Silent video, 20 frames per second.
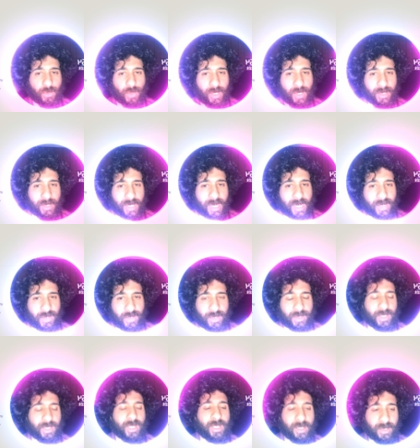
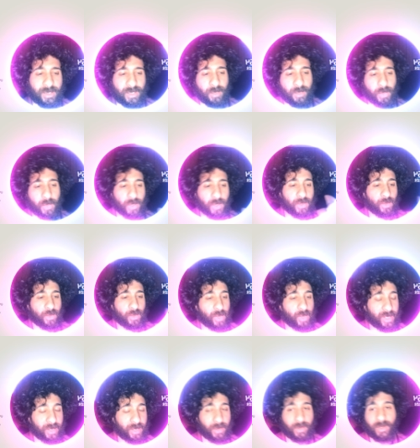transactions simpler,
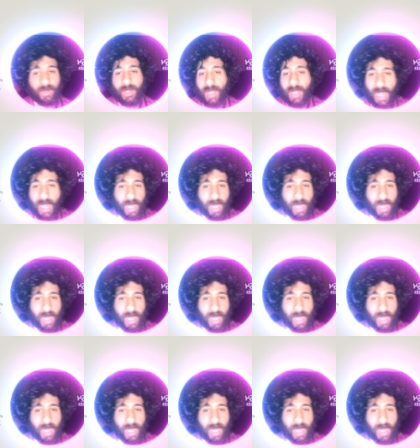quicker,